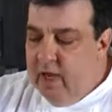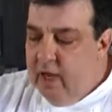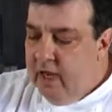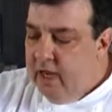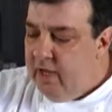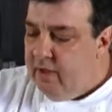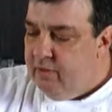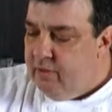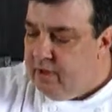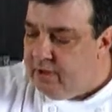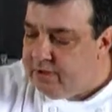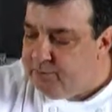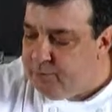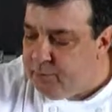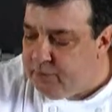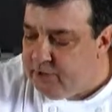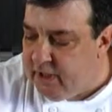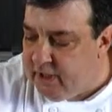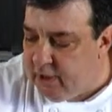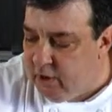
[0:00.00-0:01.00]
In this
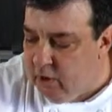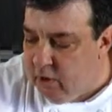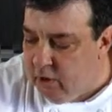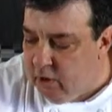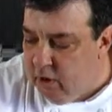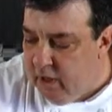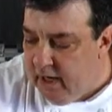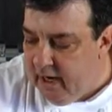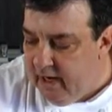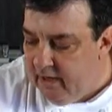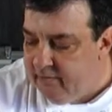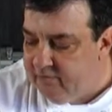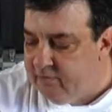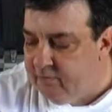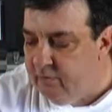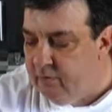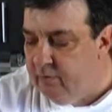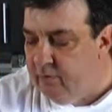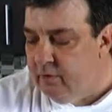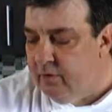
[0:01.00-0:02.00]
particular glaze,
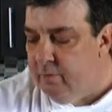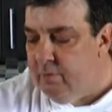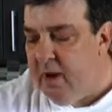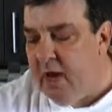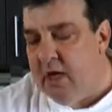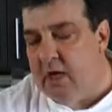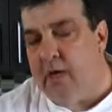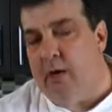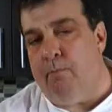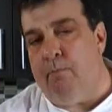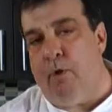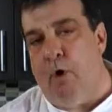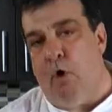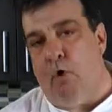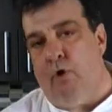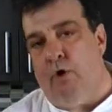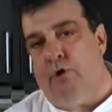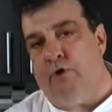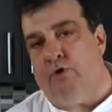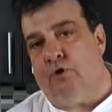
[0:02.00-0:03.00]
the main
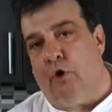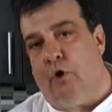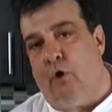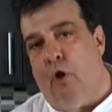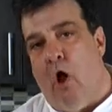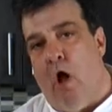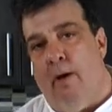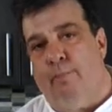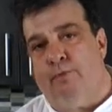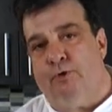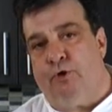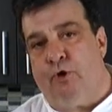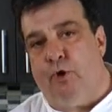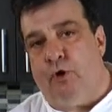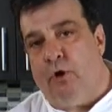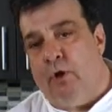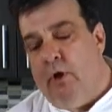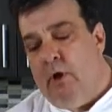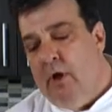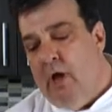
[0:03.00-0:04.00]
components are
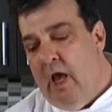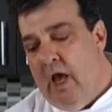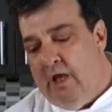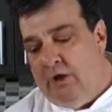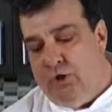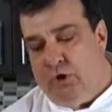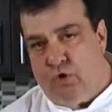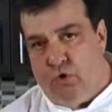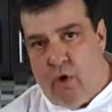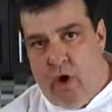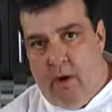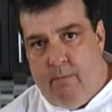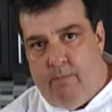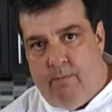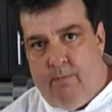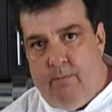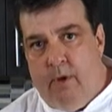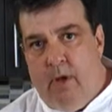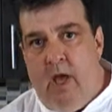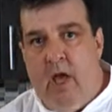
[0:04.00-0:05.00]
lobster and shrimp,
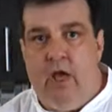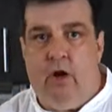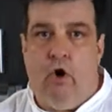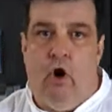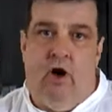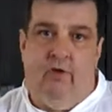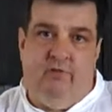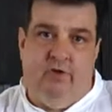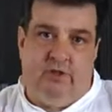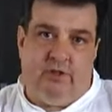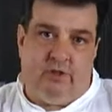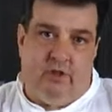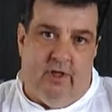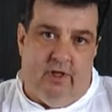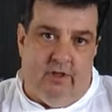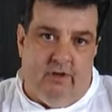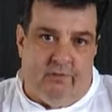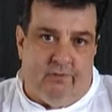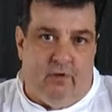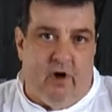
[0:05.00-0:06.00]
and obviously
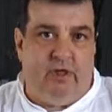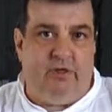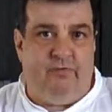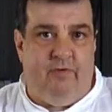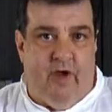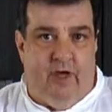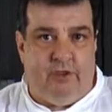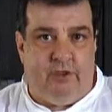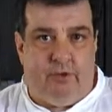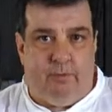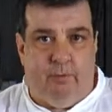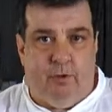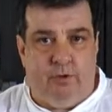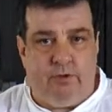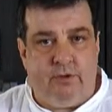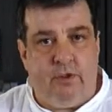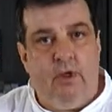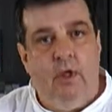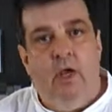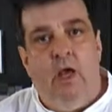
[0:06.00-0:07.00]
the fresh
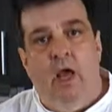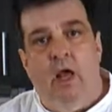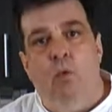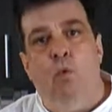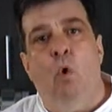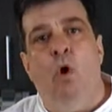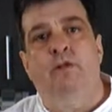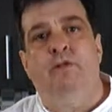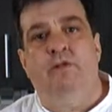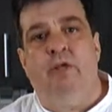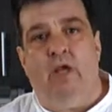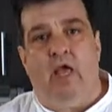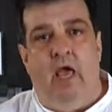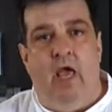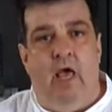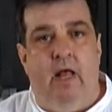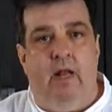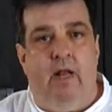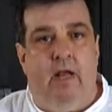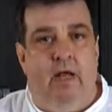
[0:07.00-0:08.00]
vegetables. And once
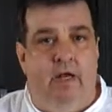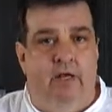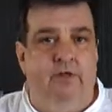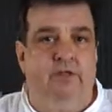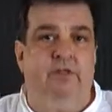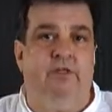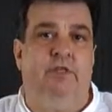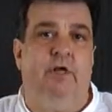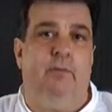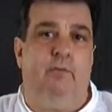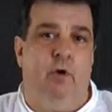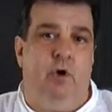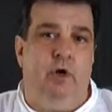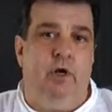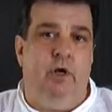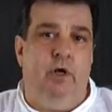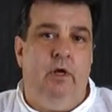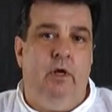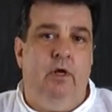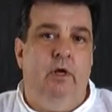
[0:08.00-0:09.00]
again, it is simmered
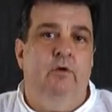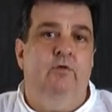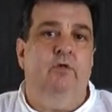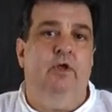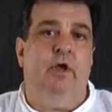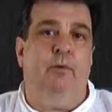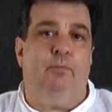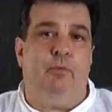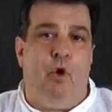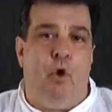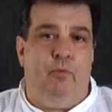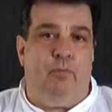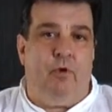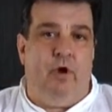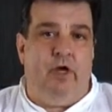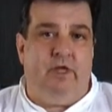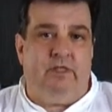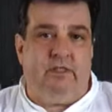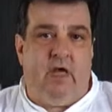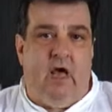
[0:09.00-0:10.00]
the
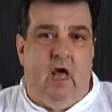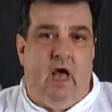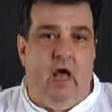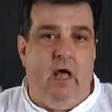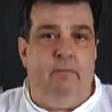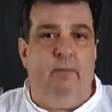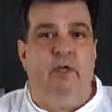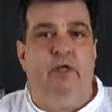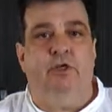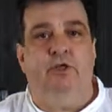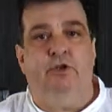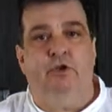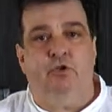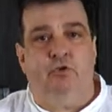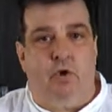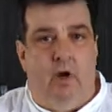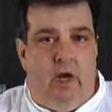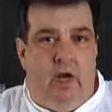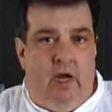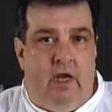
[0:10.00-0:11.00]
appropriate time, it is
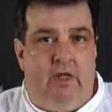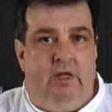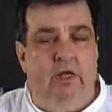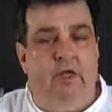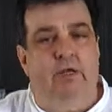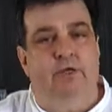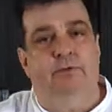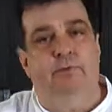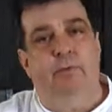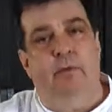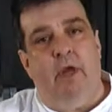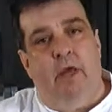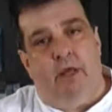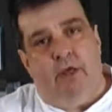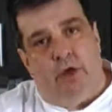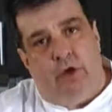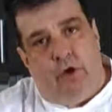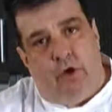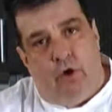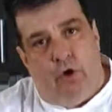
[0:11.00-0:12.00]
strained, it is
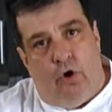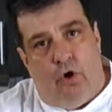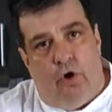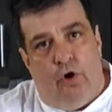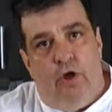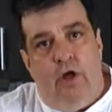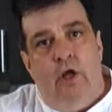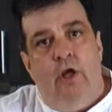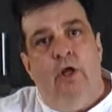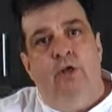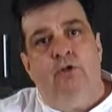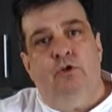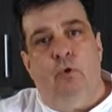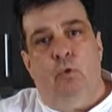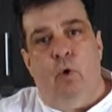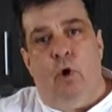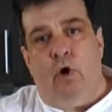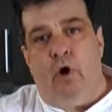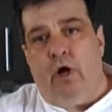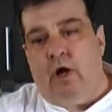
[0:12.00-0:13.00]
manicured to
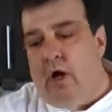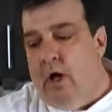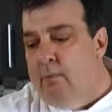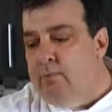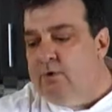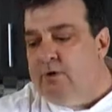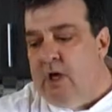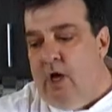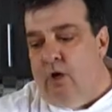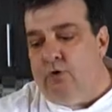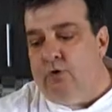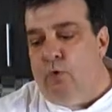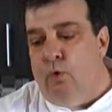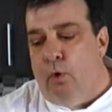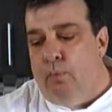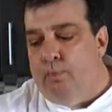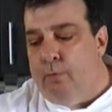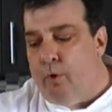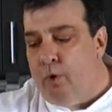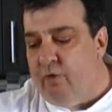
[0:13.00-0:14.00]
where it comes out to a
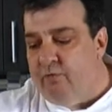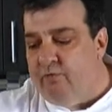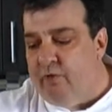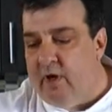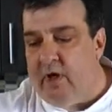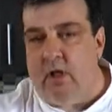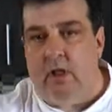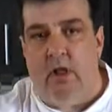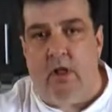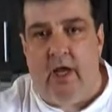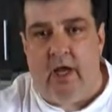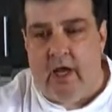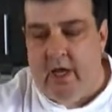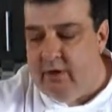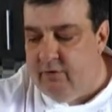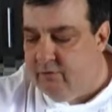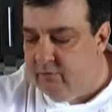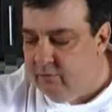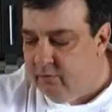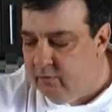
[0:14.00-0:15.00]
perfect
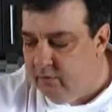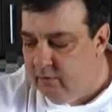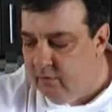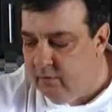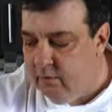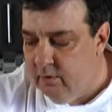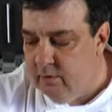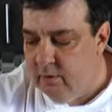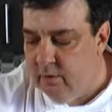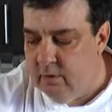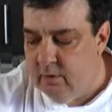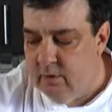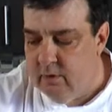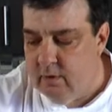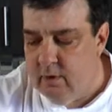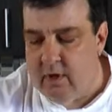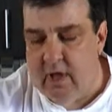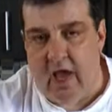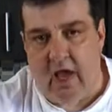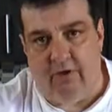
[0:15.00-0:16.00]
glaze,
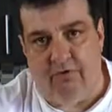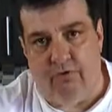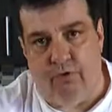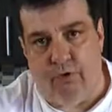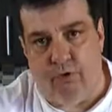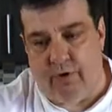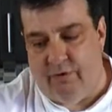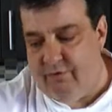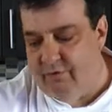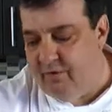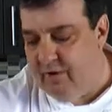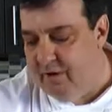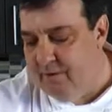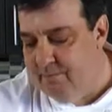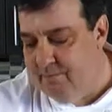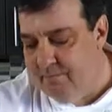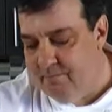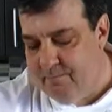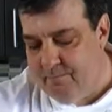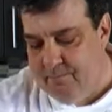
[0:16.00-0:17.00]
as you can see.
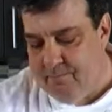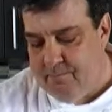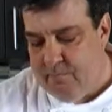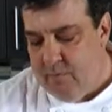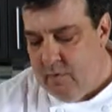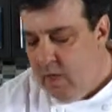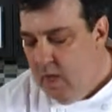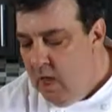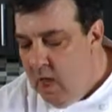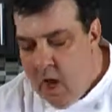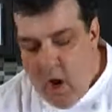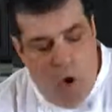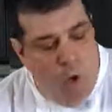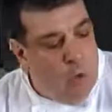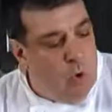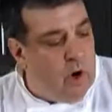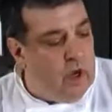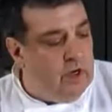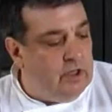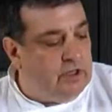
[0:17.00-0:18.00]

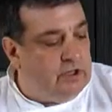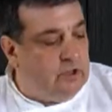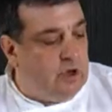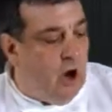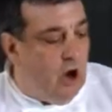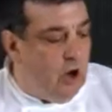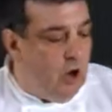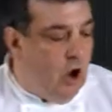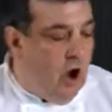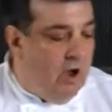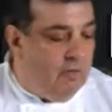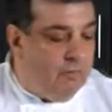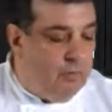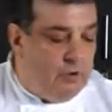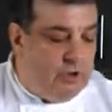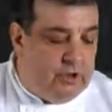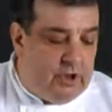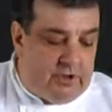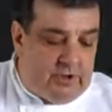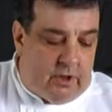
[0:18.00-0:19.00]
We're going to start off with
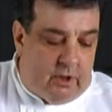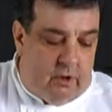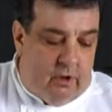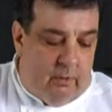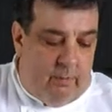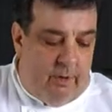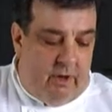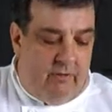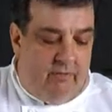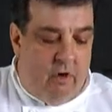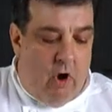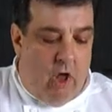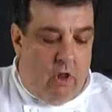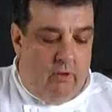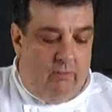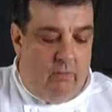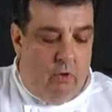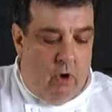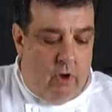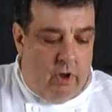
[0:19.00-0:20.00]
just a little bit of
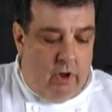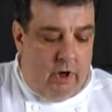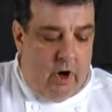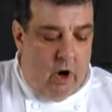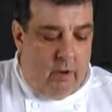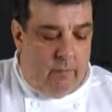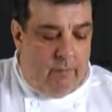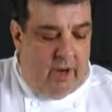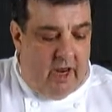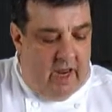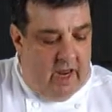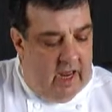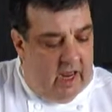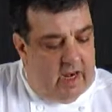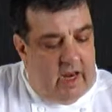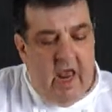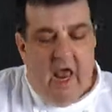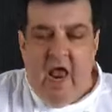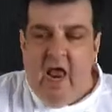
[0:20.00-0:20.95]
olive oil in our pan.